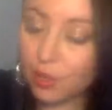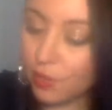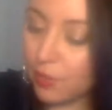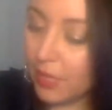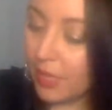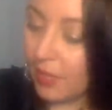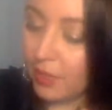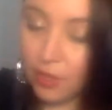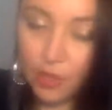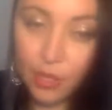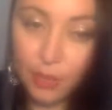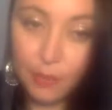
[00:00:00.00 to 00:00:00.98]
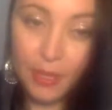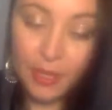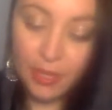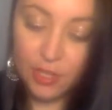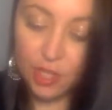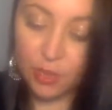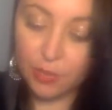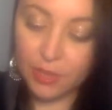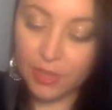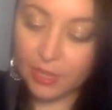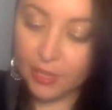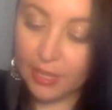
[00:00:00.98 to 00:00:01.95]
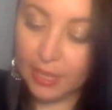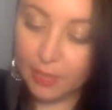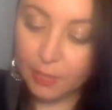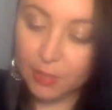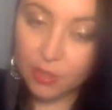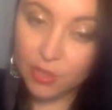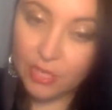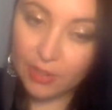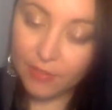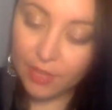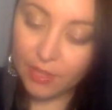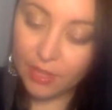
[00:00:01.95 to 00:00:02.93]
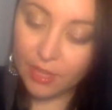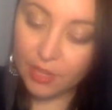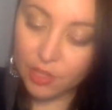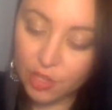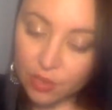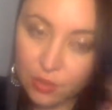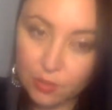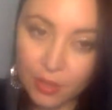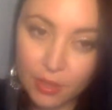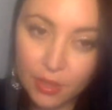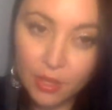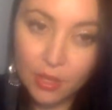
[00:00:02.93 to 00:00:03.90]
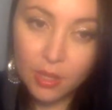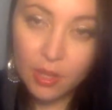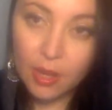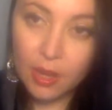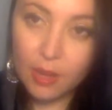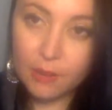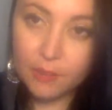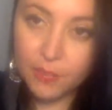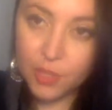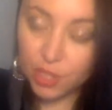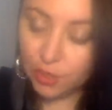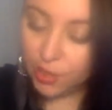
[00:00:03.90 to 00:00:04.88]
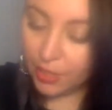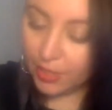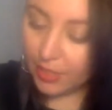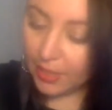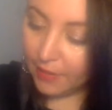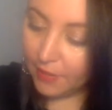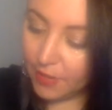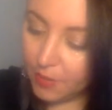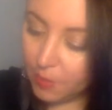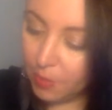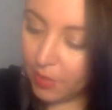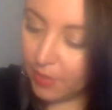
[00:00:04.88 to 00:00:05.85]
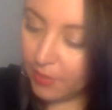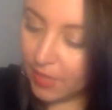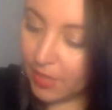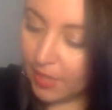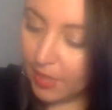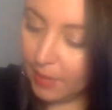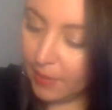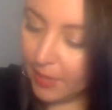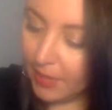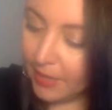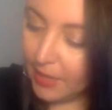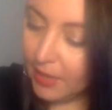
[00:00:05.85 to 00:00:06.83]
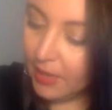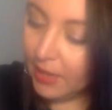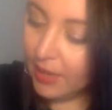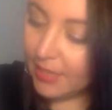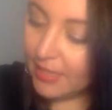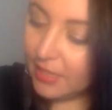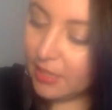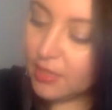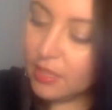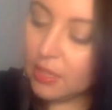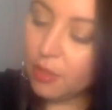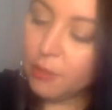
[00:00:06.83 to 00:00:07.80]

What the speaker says: own kid. There could be an issue with their kid, but there's definitely issues with children at this point in time. And I see this other